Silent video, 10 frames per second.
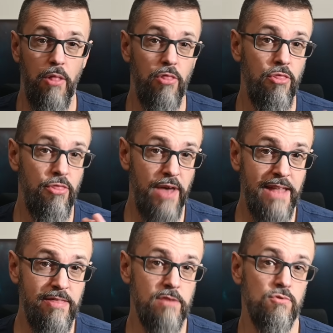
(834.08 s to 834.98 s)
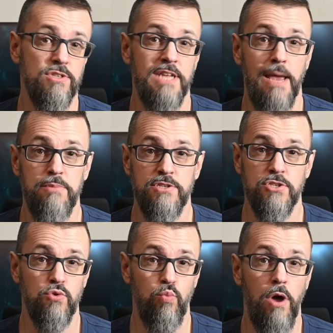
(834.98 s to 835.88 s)
Then there was an
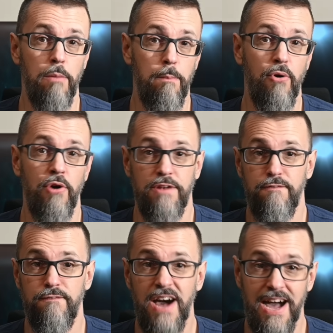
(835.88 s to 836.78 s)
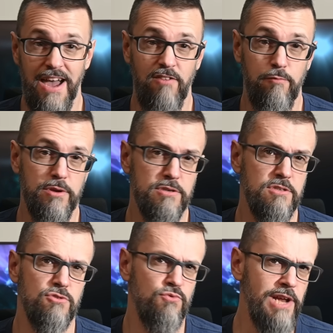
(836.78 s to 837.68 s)
episode 1.5
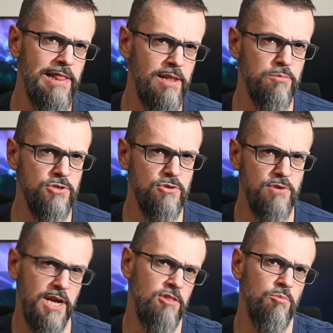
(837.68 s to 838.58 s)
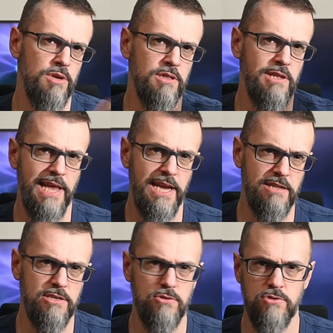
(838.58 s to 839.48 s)
because the real number 2 had to be
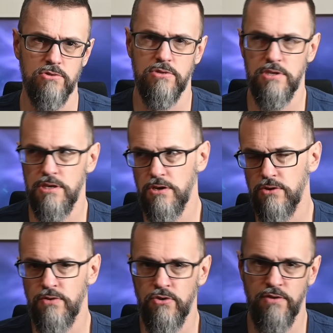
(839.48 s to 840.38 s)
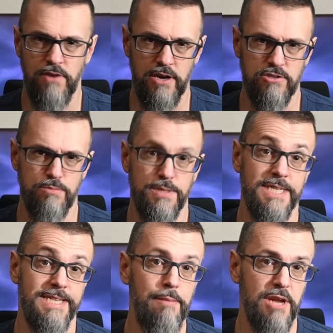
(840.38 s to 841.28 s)
delayed due to the coronavirus
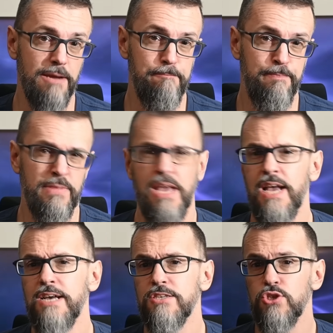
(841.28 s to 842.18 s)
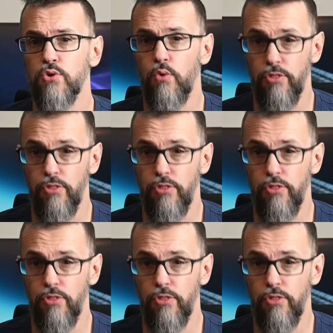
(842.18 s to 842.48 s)
pandemic. So